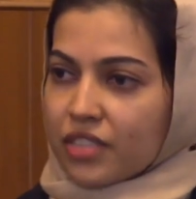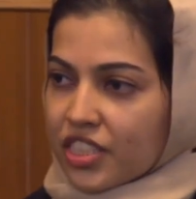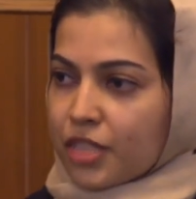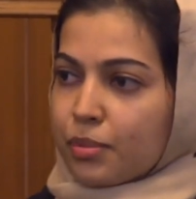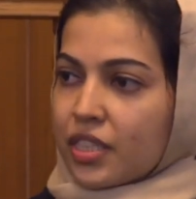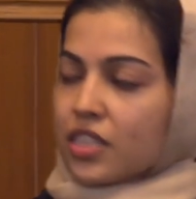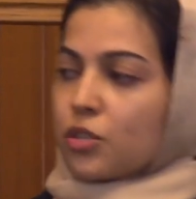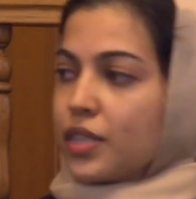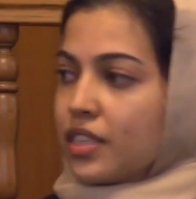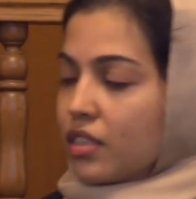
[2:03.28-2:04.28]
worshippers
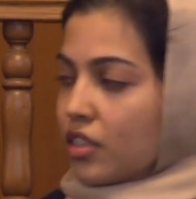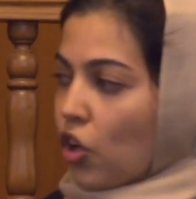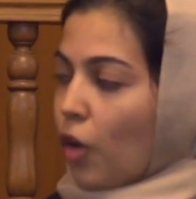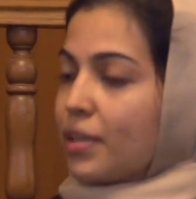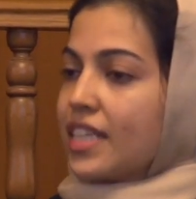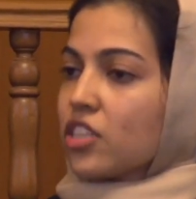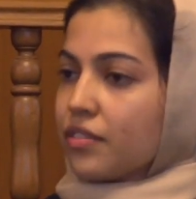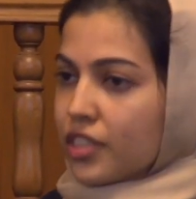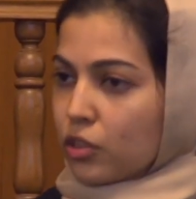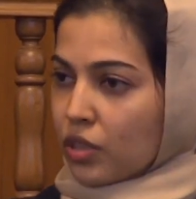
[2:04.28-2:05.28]
with copies
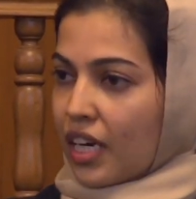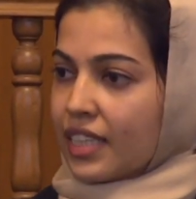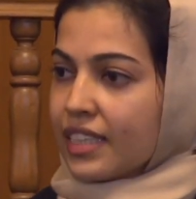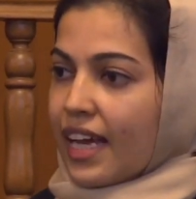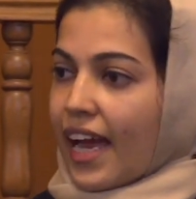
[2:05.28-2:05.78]
of the Quran